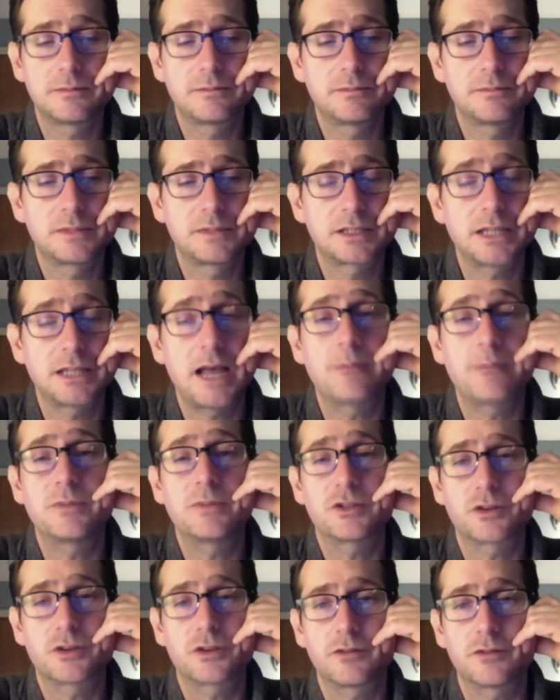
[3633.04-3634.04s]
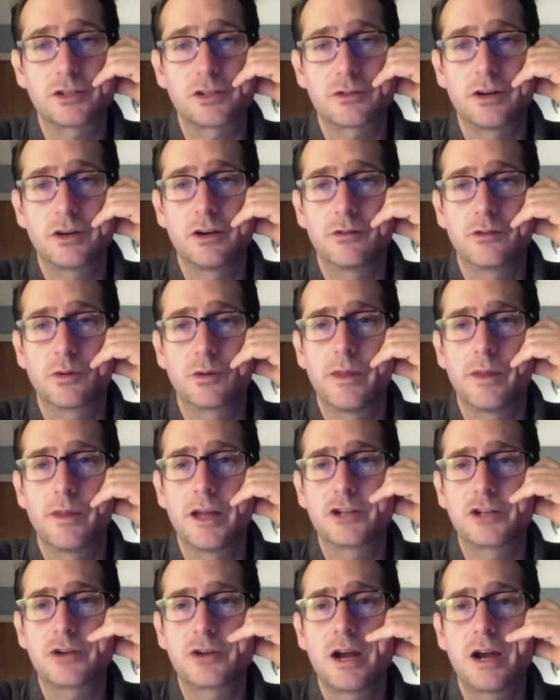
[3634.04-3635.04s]
slapped the surface right over where
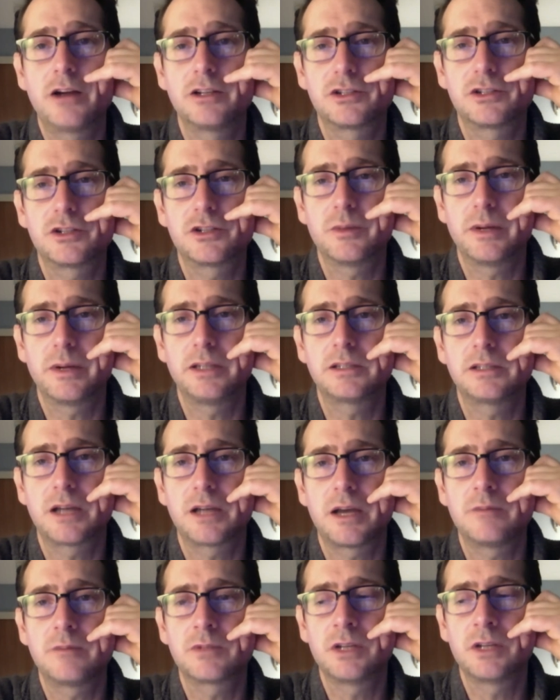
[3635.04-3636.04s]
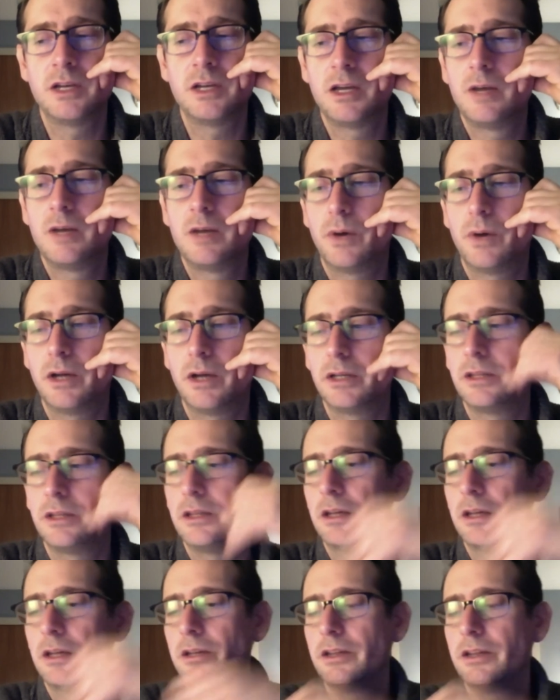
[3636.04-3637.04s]
that trout is too many times. But
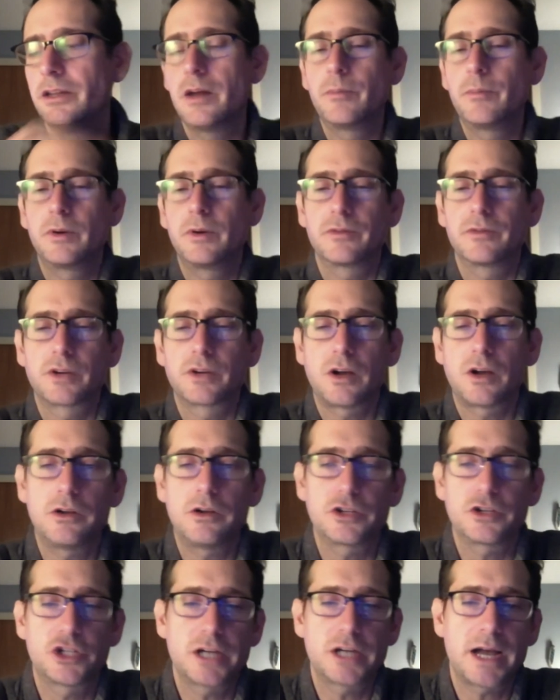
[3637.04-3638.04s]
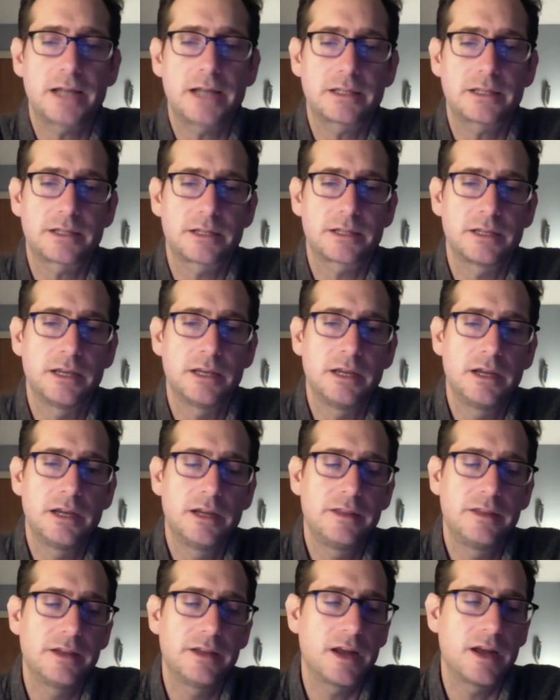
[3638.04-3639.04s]
the the number of called shots
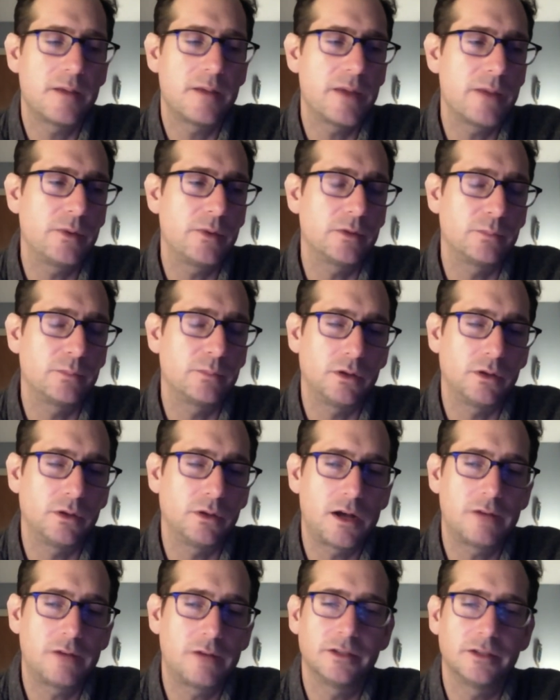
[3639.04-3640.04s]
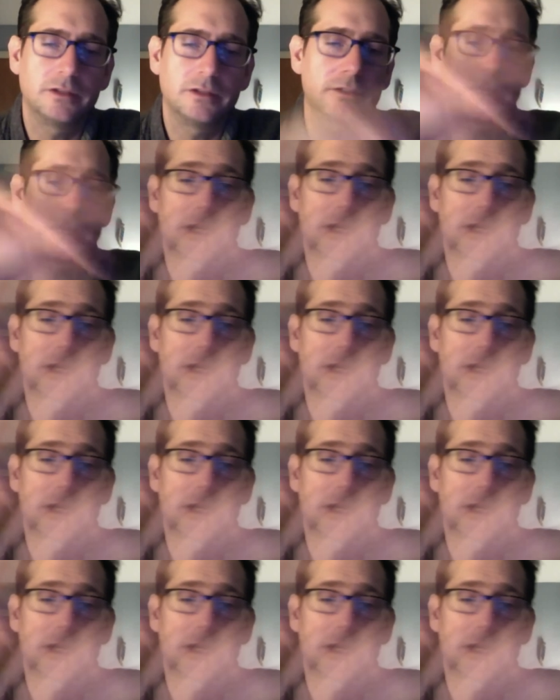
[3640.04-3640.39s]
that I'm able to pull off and look like